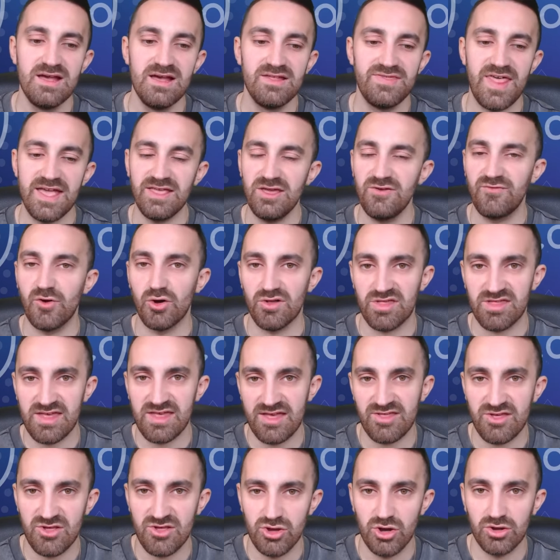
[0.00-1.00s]
Then you've got
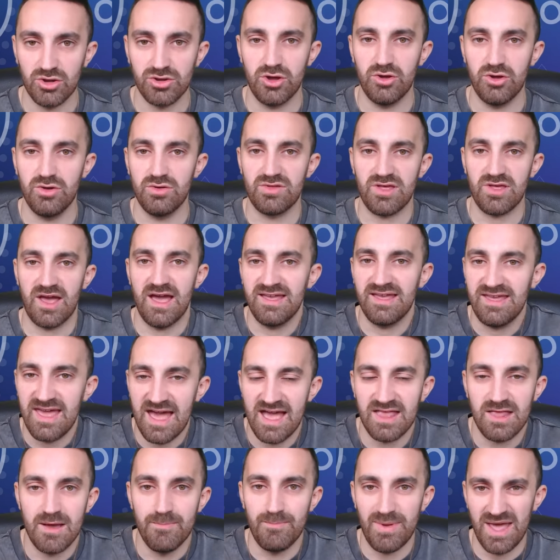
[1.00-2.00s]
Sessegnon, who's,
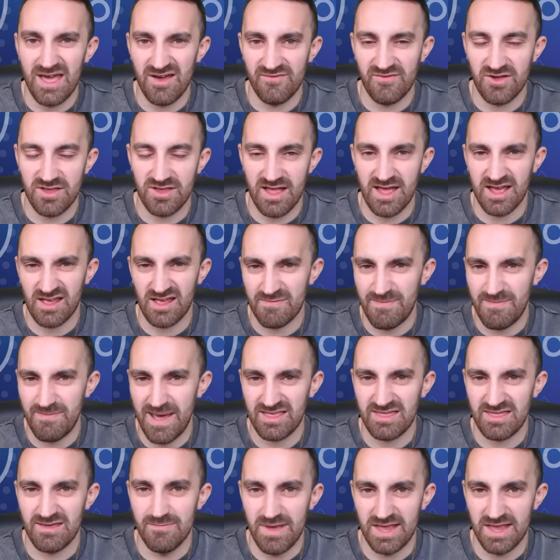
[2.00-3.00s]
again, a bit of an
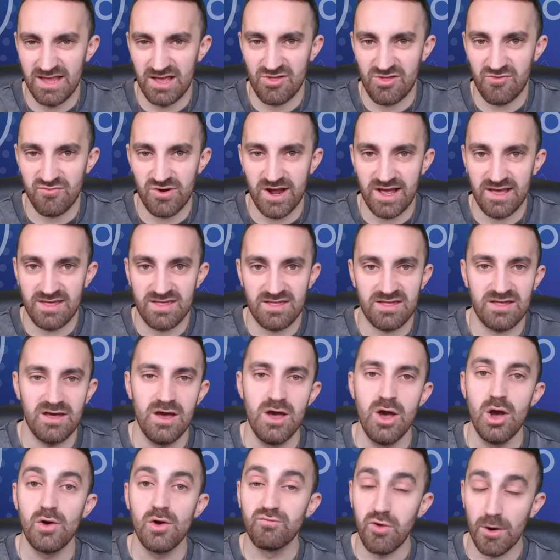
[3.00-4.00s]
expected minutes risk.
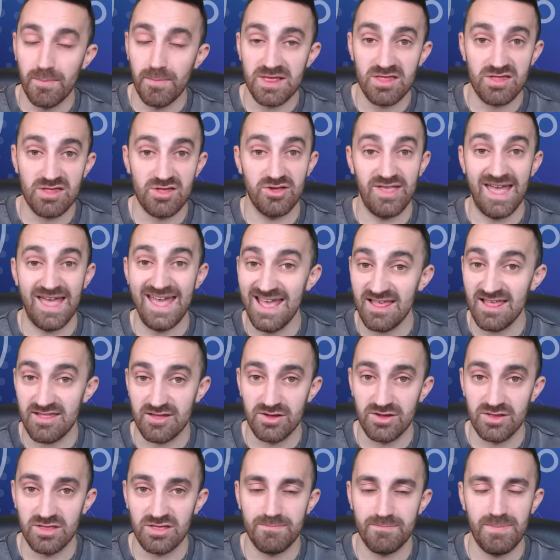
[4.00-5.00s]
Robinson
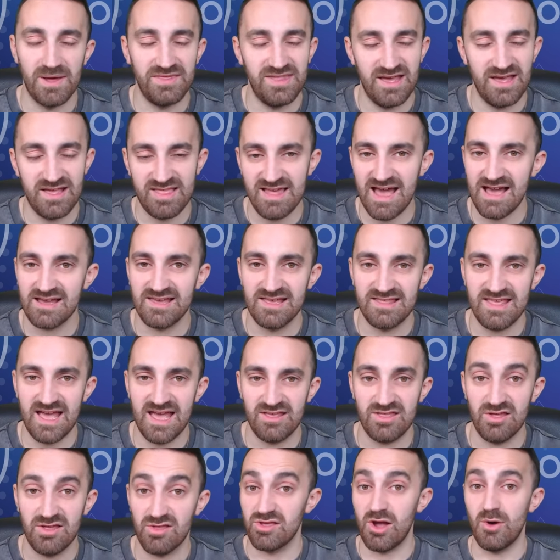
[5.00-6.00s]
isn't, but the attacking
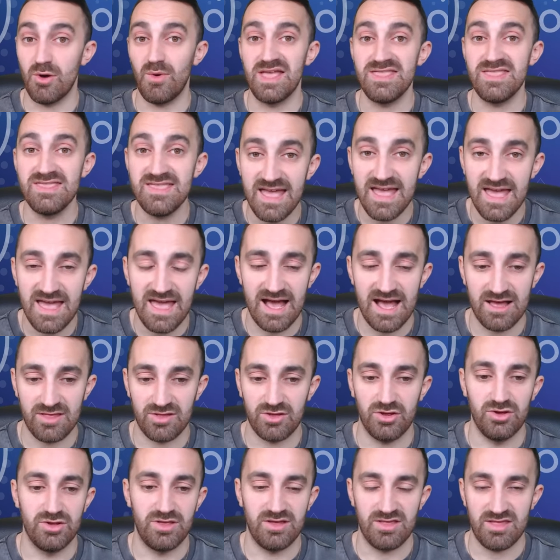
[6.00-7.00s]
data is nowhere near as
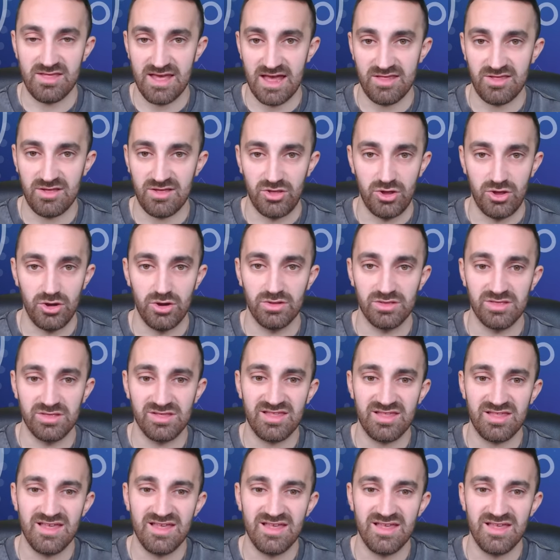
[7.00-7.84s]
good as Sessegnon's.